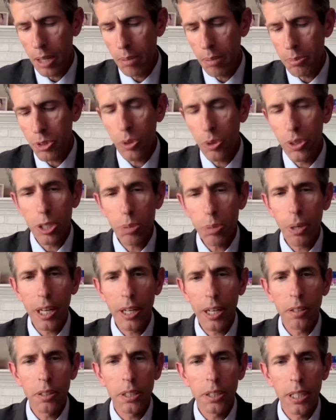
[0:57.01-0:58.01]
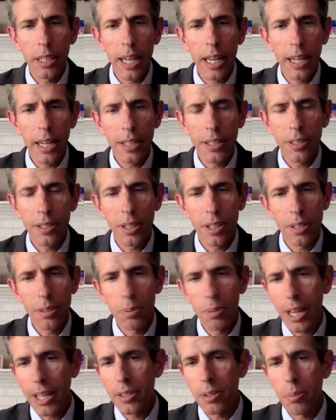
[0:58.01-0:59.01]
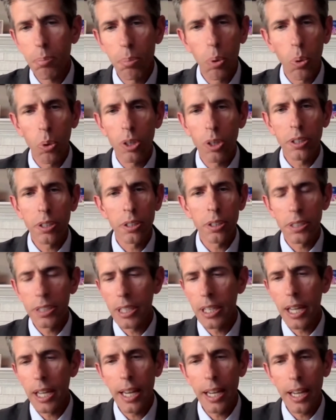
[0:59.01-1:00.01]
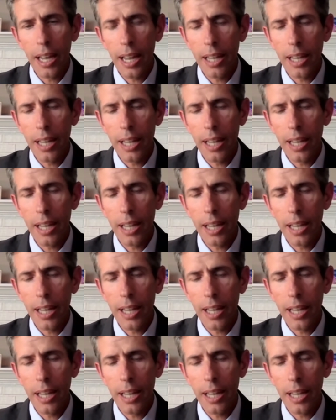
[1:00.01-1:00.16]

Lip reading: So this panel today is as important today